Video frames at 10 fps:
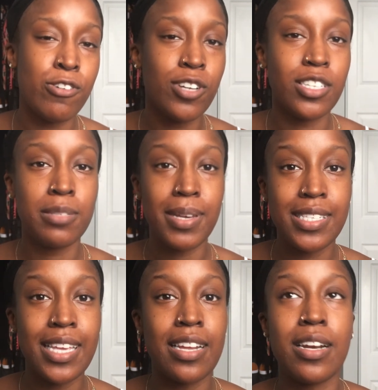energizes my
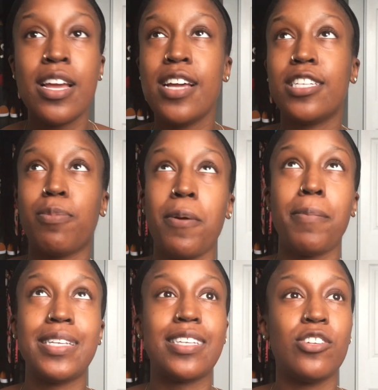skin to the point where
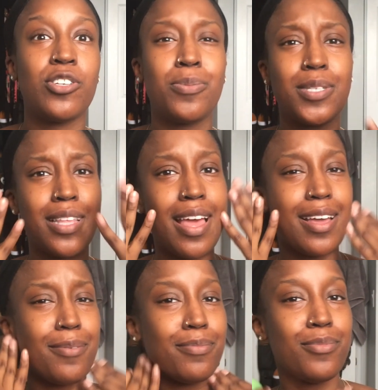my skin just was
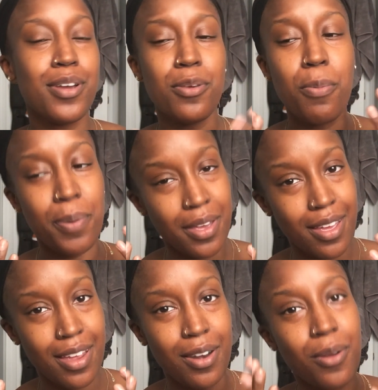like, where you
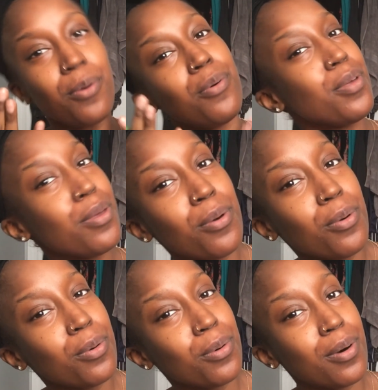been? Who
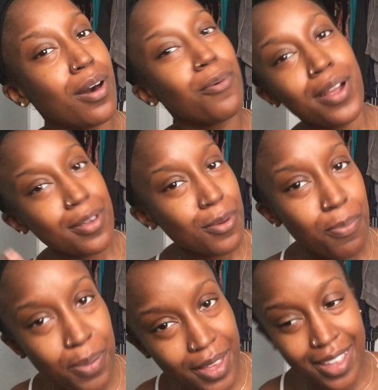you? Where you
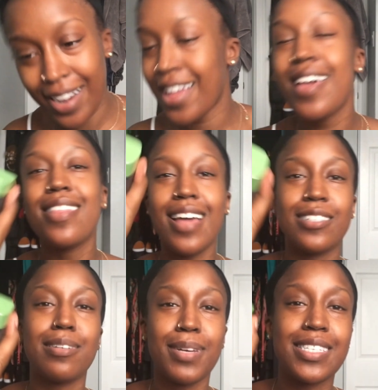been? That's
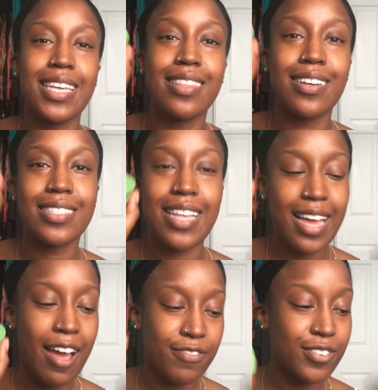what my skin looks like
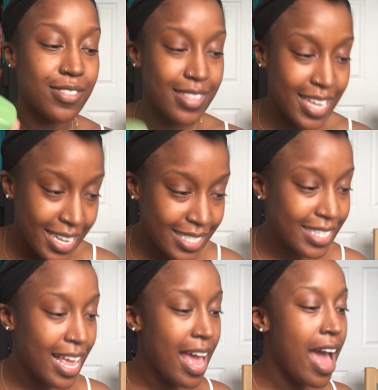after this.
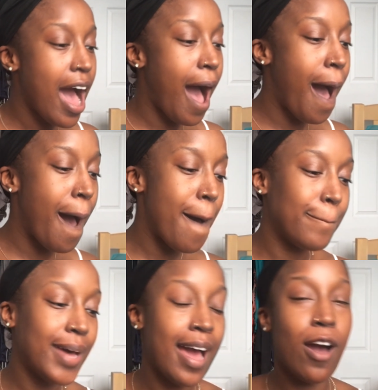
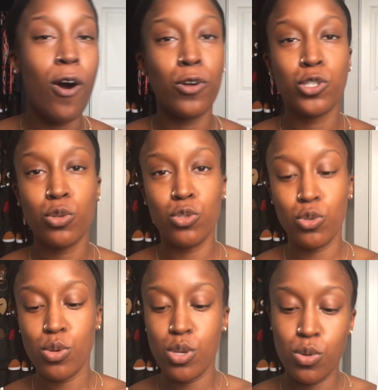I also do
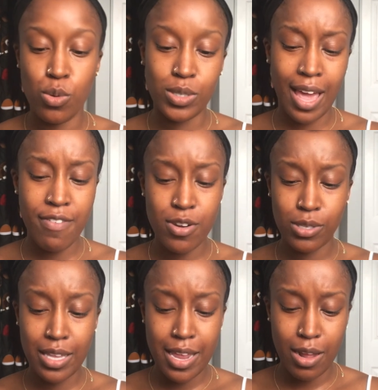use, I haven't
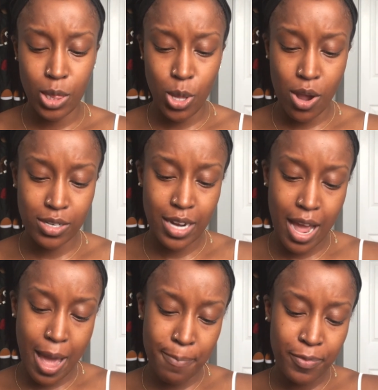used it in a long
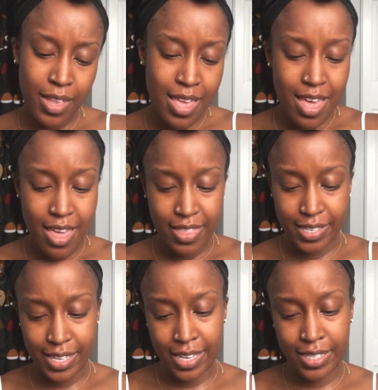time.
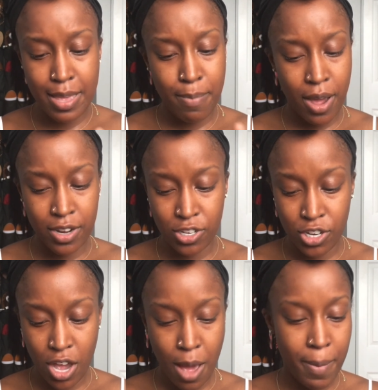This is the Body
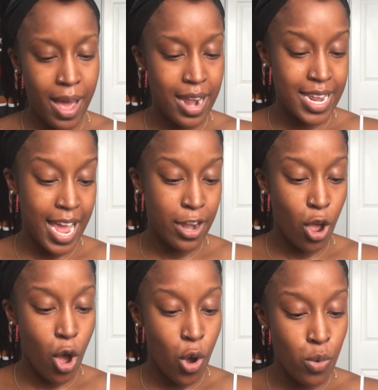Shop Honey and
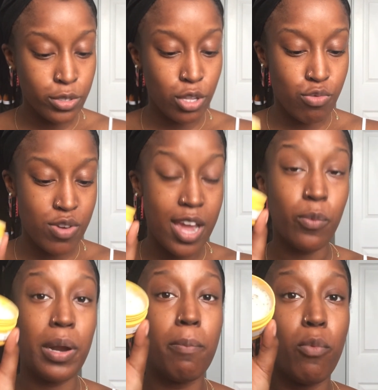Oat
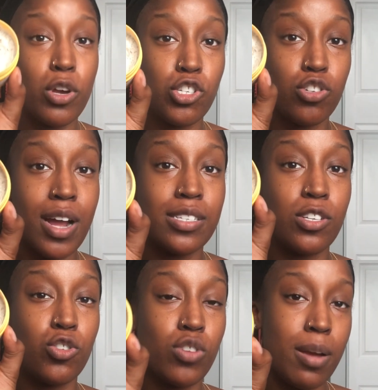3-in-1 Moisturizing
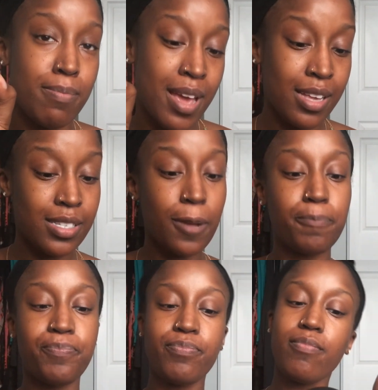Scrub Mask.
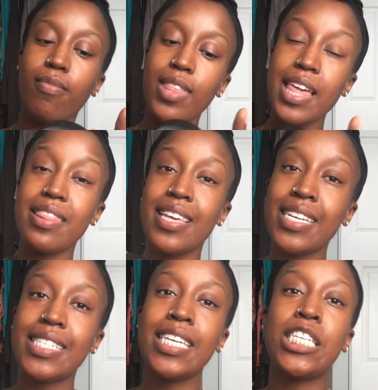
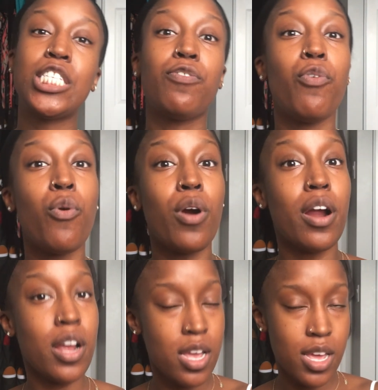This is
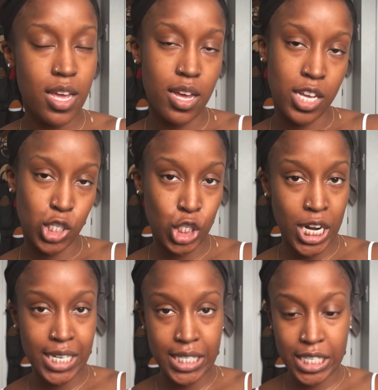for us
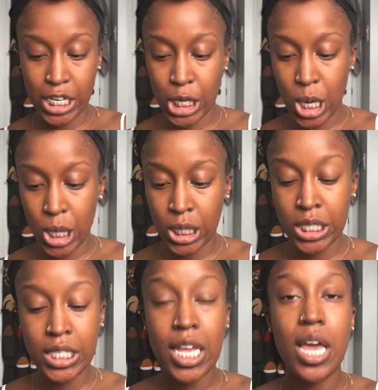dry skin
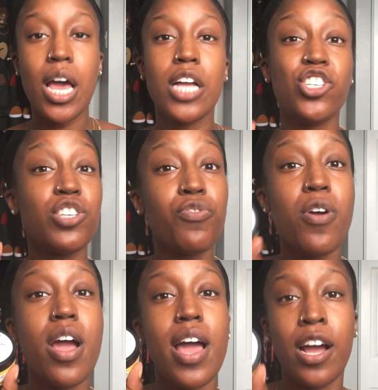girls, just for
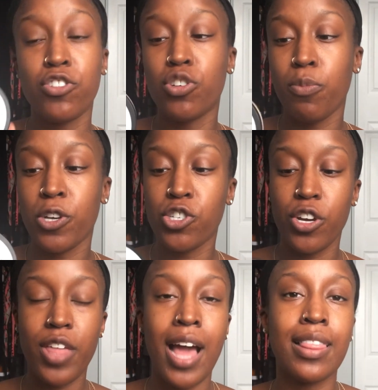extra
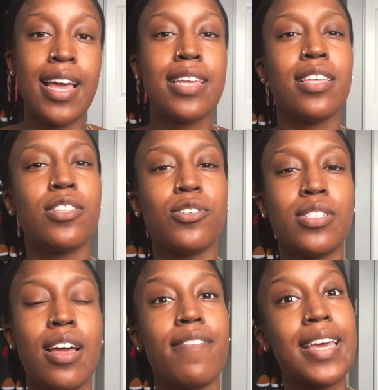moisture. I like that their
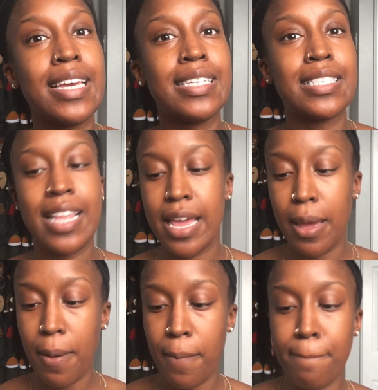stuff is,
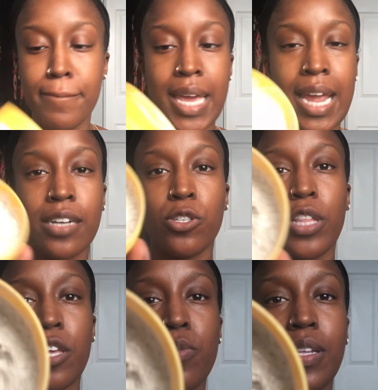like, made so,
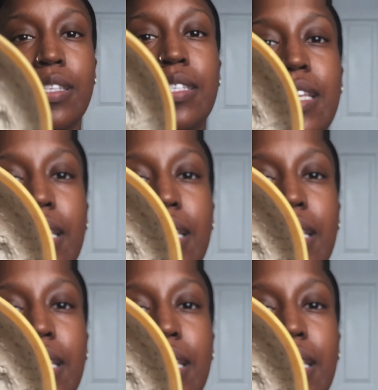like, you can see,